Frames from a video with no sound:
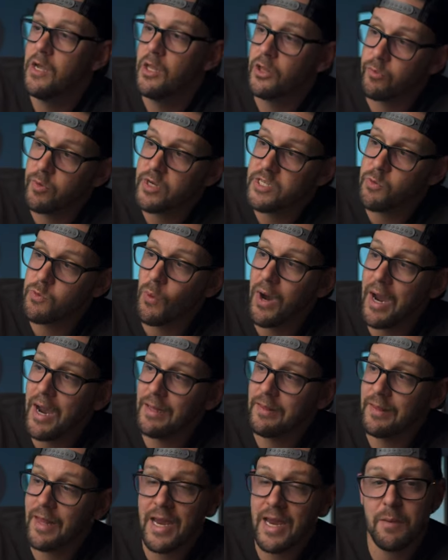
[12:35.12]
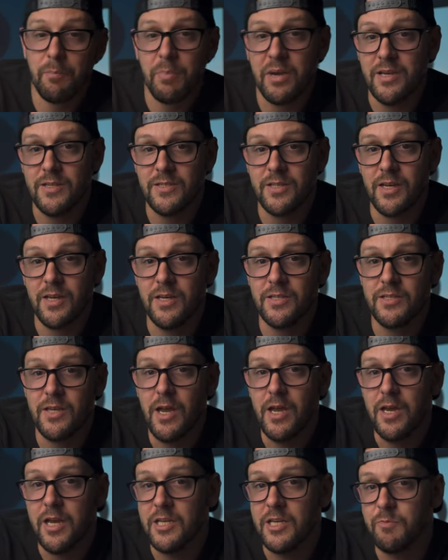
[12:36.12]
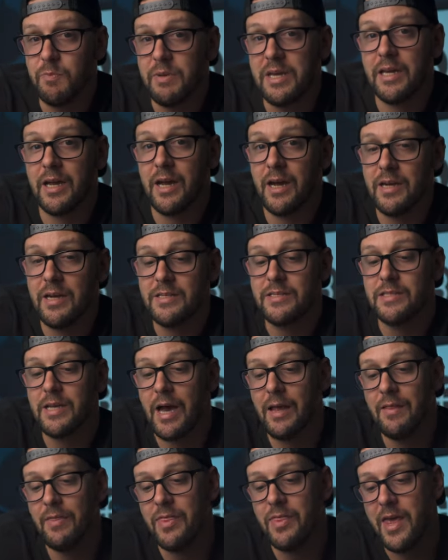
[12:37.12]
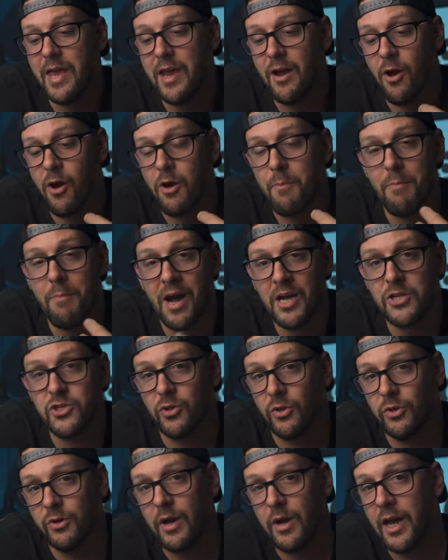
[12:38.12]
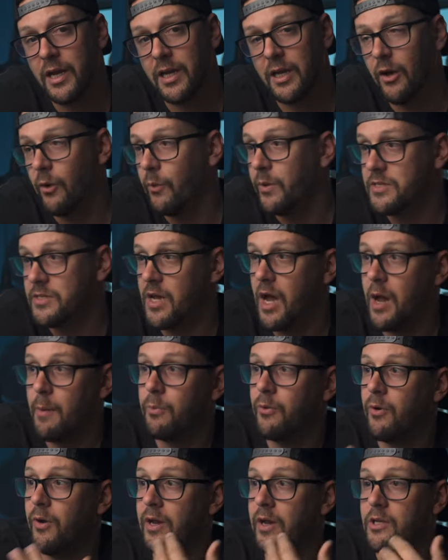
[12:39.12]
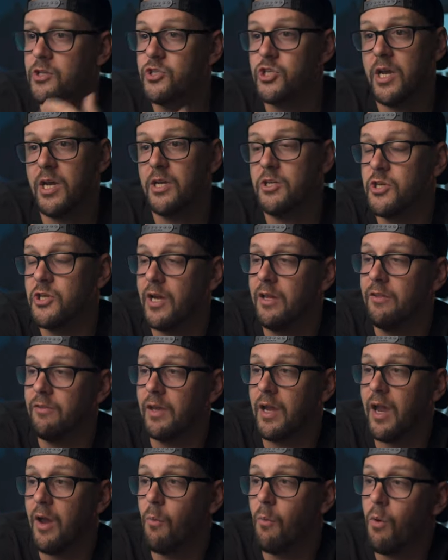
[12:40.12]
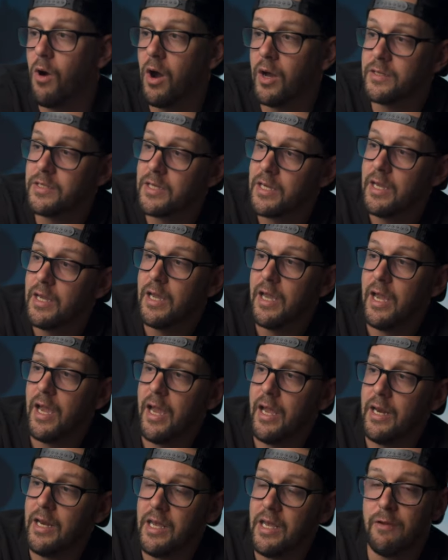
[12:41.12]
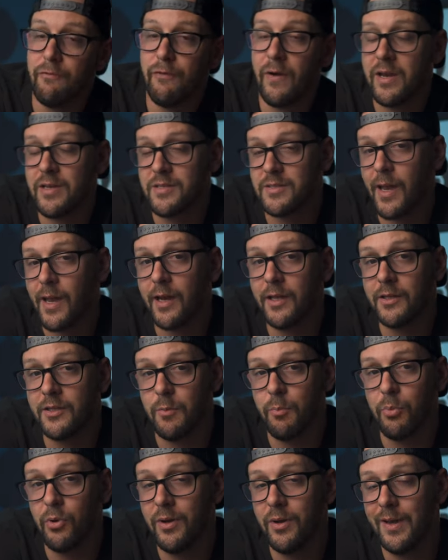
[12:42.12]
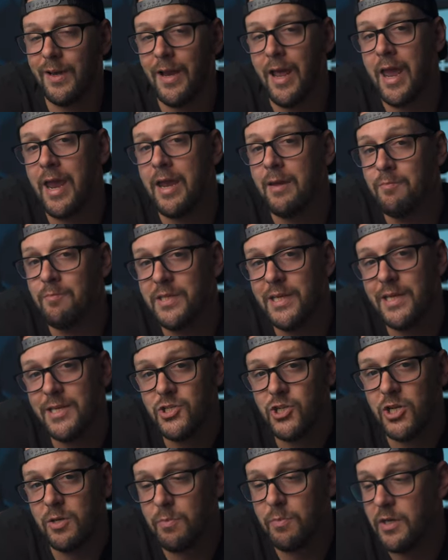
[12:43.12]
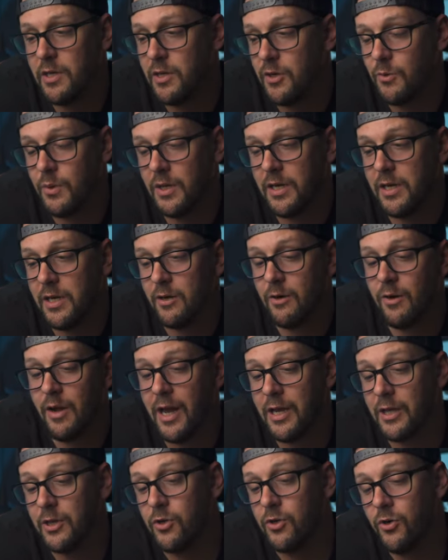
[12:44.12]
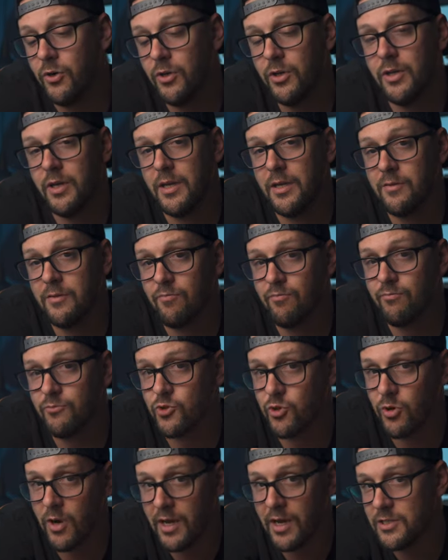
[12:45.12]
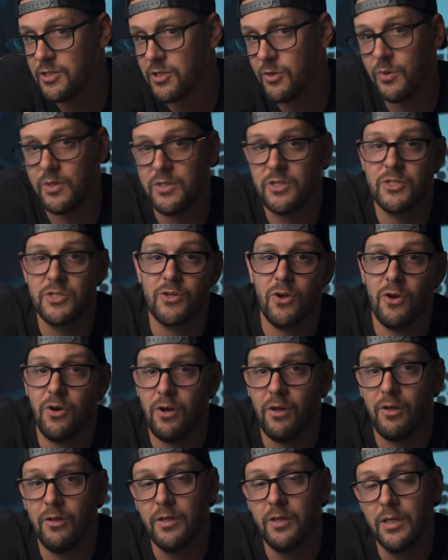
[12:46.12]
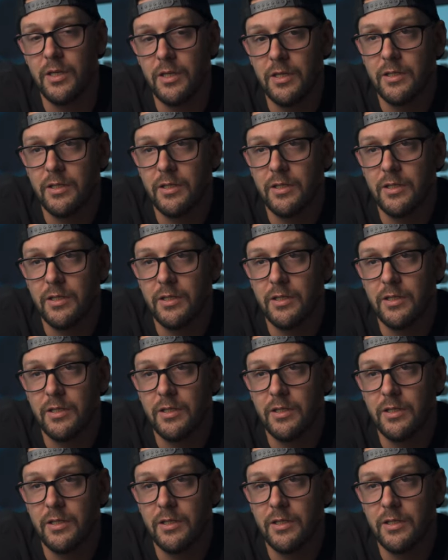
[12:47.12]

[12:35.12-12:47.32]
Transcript: The reason why I like PCs is because they are modular. I can always upgrade and change anything I want. And if I decided to put an AMD GPU in here, I could try to install,